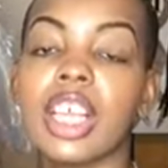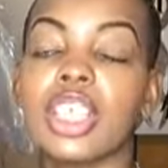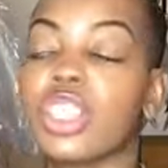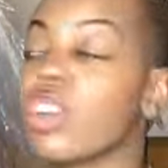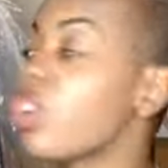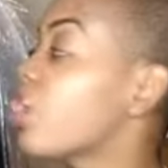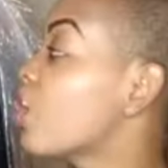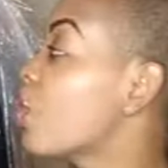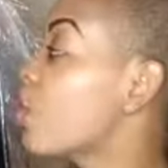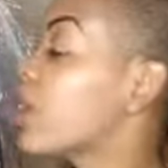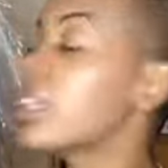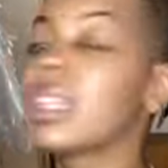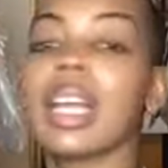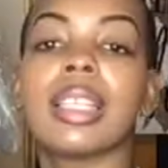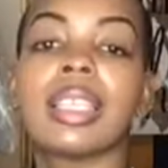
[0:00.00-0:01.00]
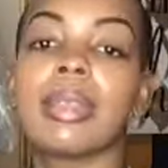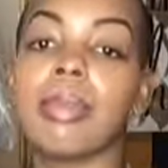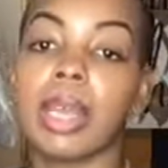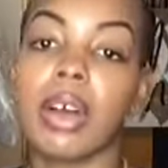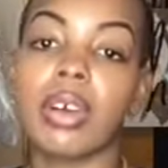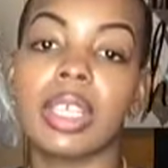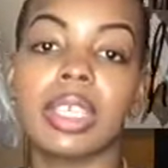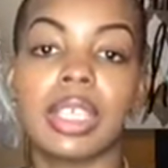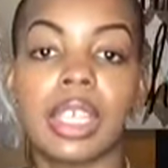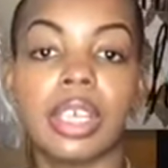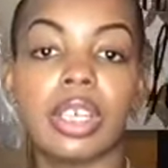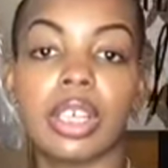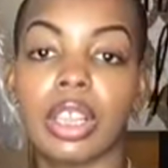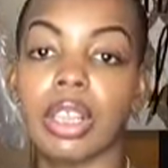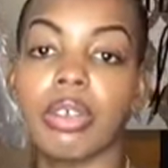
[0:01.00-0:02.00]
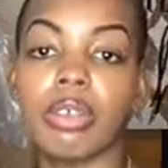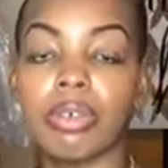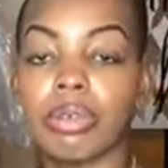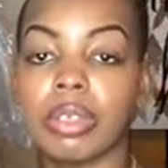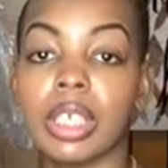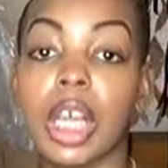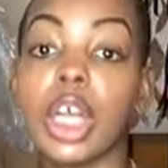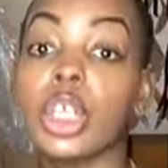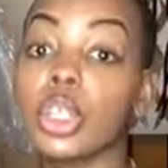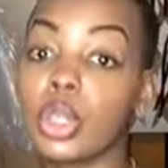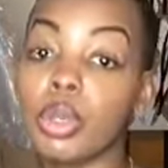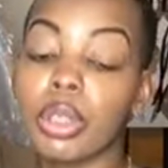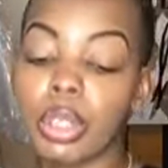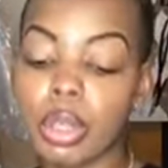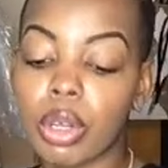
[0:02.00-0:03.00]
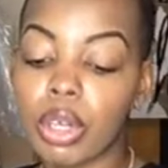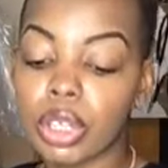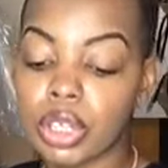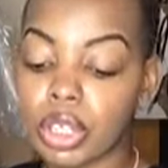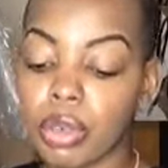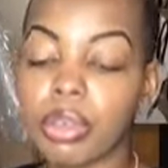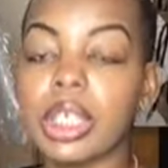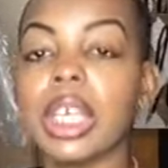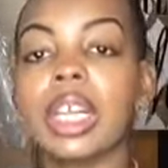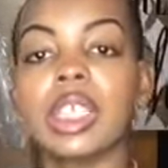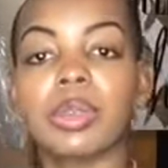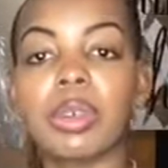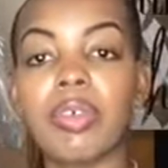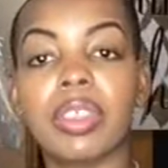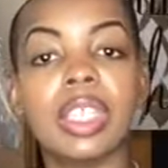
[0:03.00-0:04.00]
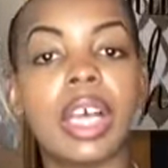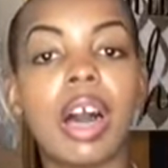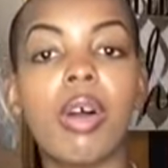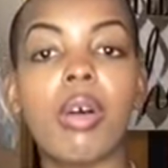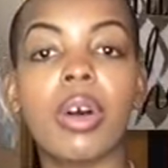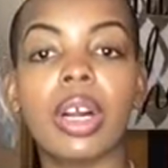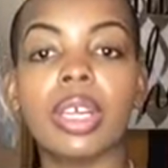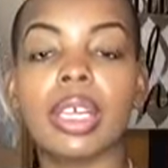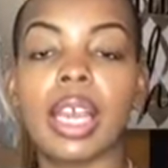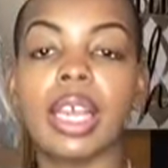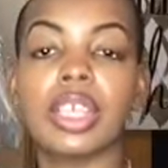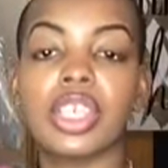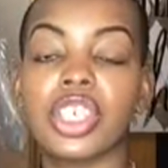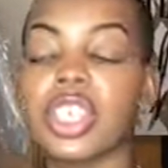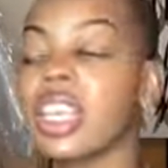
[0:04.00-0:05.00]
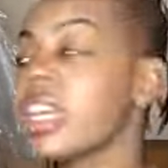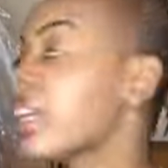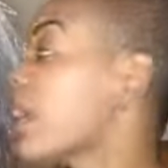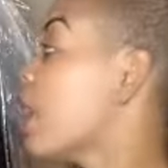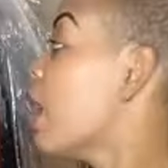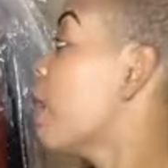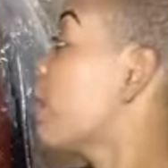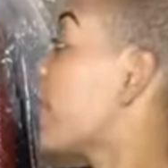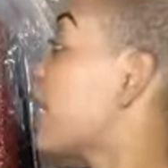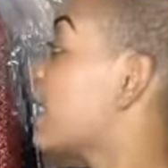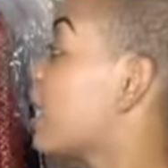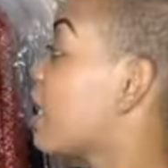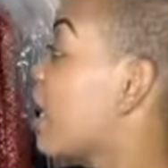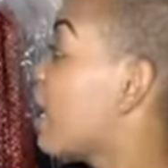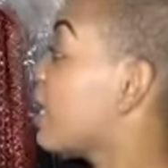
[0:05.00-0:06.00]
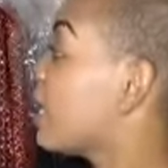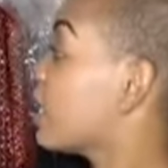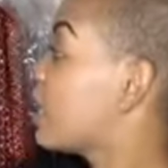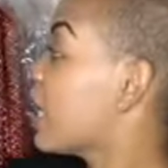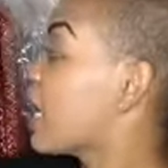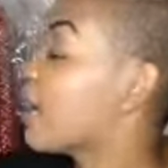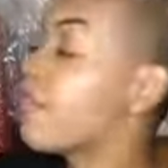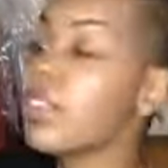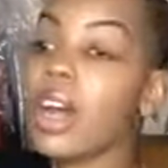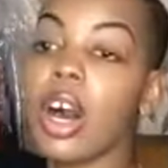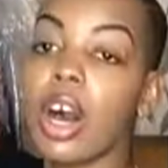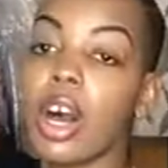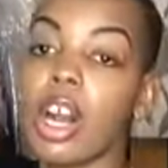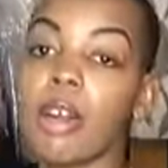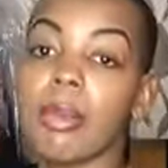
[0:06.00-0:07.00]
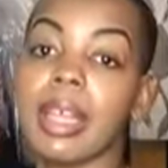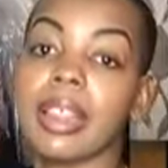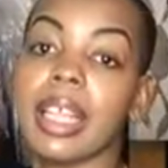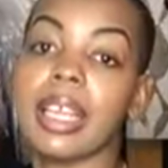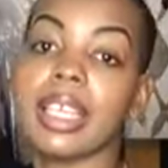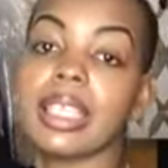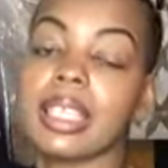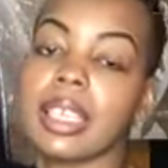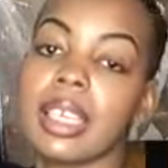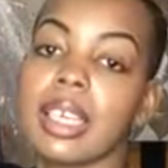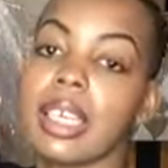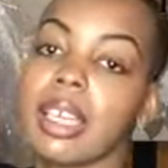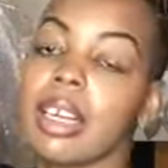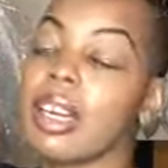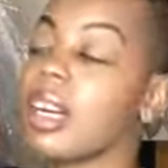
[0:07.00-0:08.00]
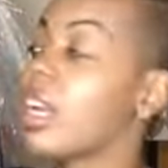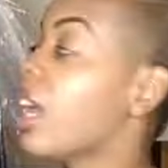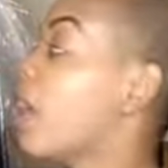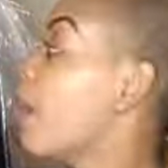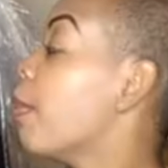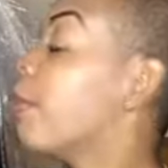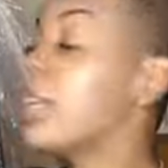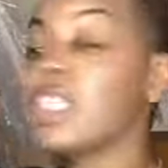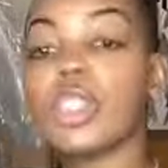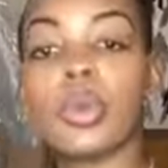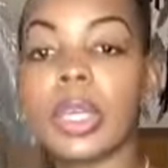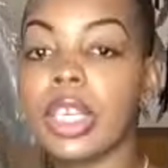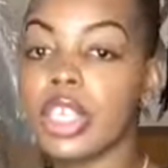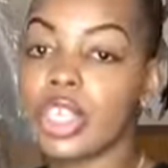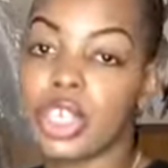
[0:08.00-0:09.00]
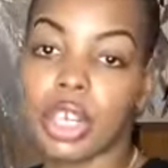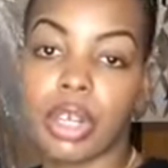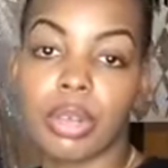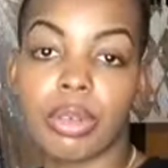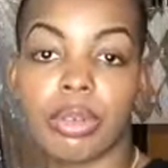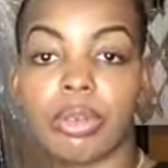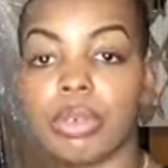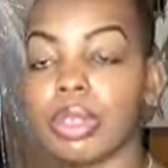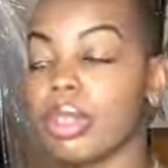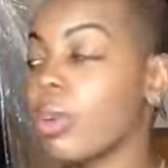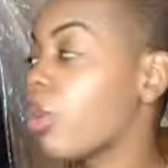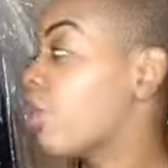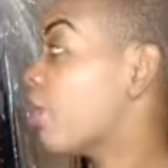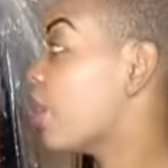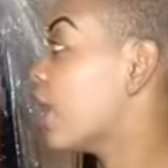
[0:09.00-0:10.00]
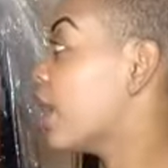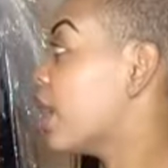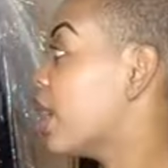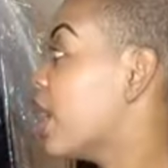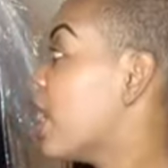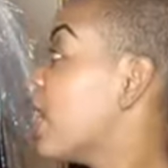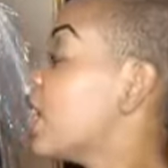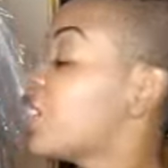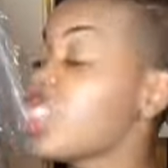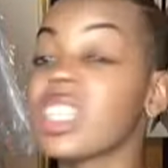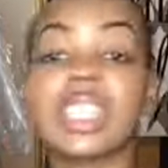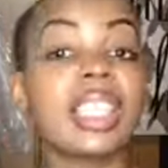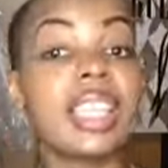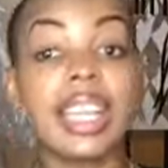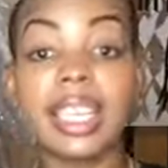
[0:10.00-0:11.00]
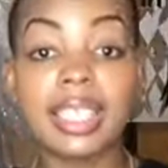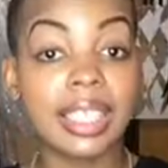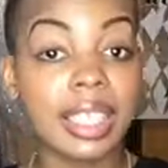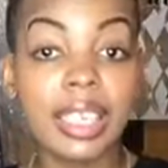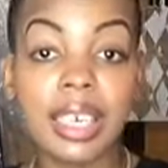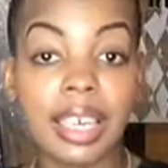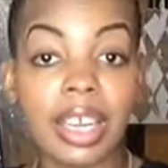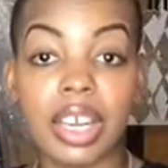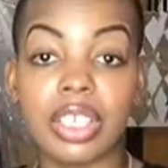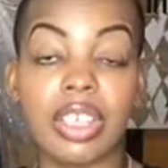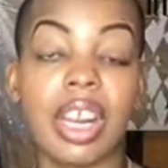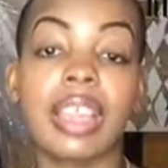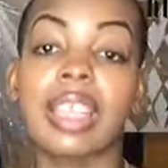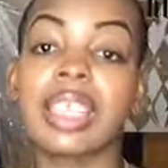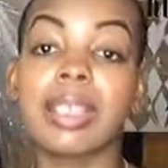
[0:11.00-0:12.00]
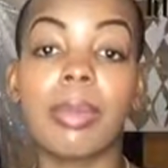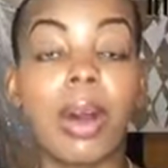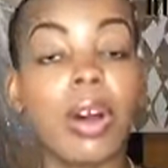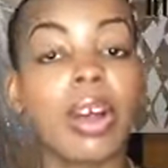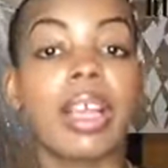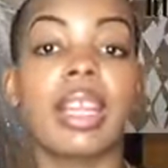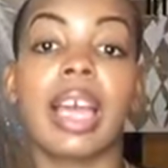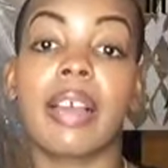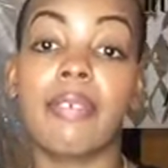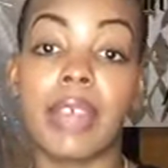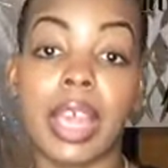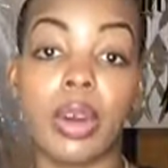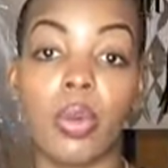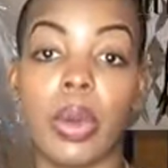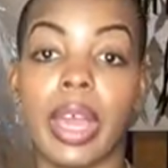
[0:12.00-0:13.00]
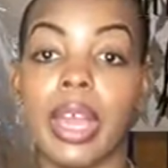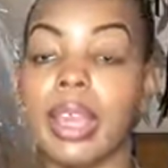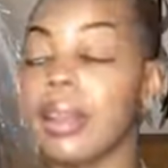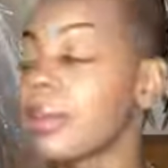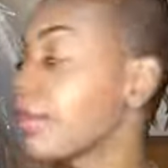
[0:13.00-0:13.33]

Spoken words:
So you don't want that smell to stay in your clothes too long. So you take a Swivetel or a Gain sheet, place it inside of the arm, and let it sit in there between shows, or just let it sit in there so that the smell can like fade away.